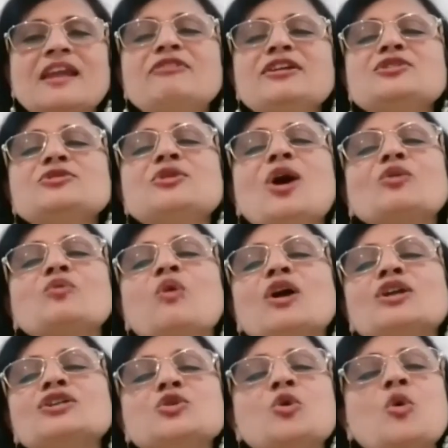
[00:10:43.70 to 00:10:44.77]
We do not
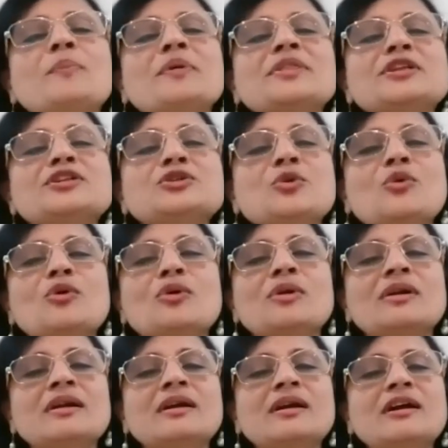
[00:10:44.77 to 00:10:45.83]
want to open the
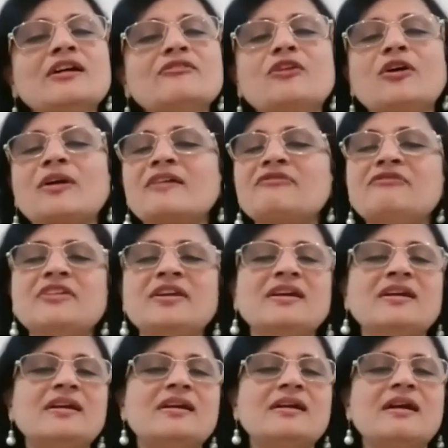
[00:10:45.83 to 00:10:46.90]
door for our
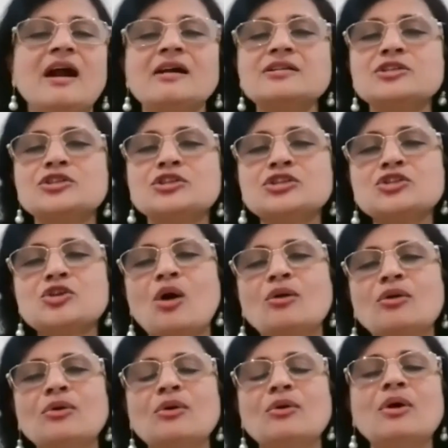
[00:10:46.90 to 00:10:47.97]
fear, our
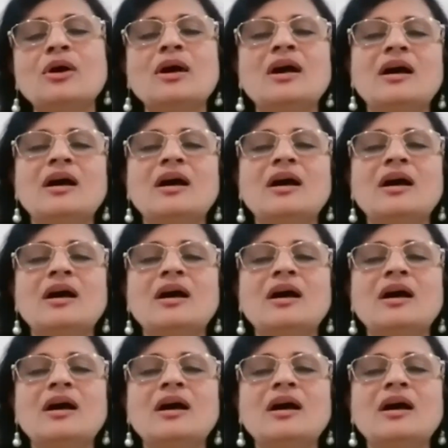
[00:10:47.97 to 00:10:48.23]
sorrow,